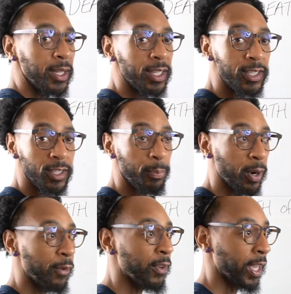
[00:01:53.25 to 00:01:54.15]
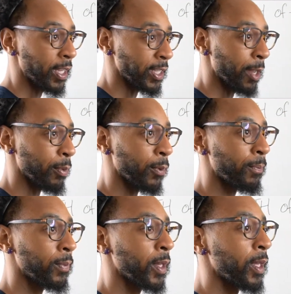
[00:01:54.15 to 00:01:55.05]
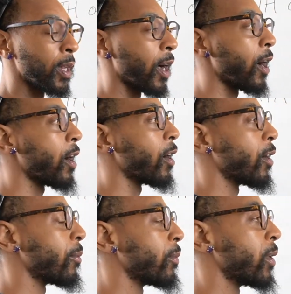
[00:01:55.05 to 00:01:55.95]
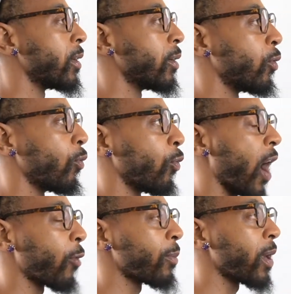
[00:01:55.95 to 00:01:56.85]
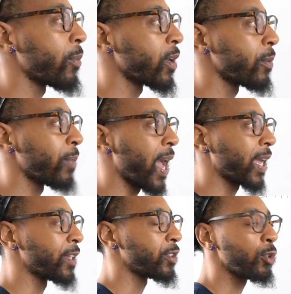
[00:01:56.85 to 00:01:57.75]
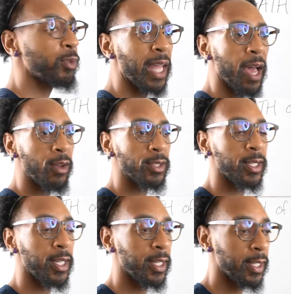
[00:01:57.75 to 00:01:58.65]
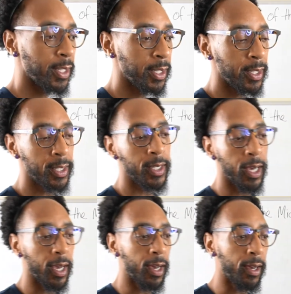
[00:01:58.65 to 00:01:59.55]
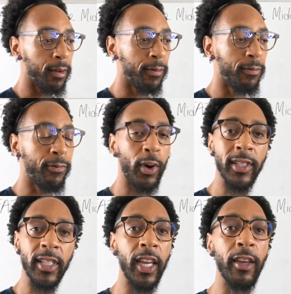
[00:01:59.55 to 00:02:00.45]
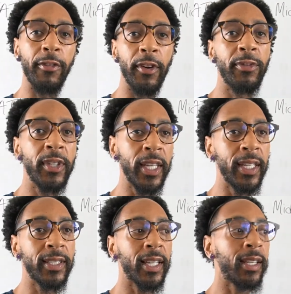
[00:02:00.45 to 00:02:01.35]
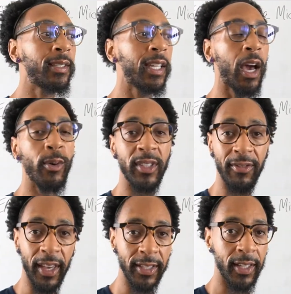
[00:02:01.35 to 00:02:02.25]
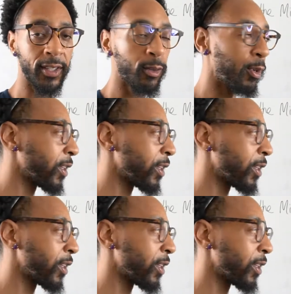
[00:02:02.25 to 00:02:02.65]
this is a perfect example. I remember back in 2014, 15, 16, I was investing into real